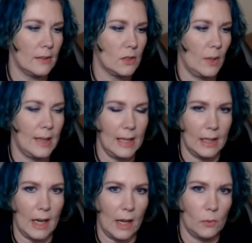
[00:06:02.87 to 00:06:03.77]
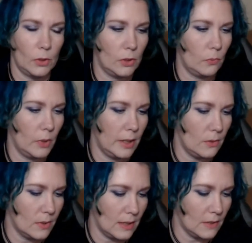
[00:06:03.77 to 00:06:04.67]
so I think I will
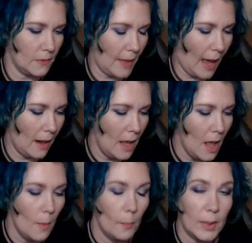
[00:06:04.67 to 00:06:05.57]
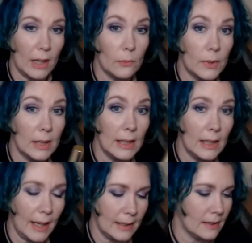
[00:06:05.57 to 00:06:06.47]
reuse this for that. But I really
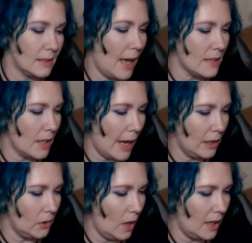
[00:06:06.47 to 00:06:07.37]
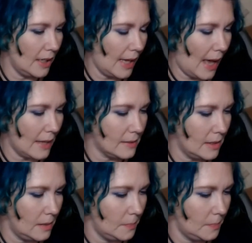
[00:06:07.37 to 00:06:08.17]
like this. It has hyaluronic acid,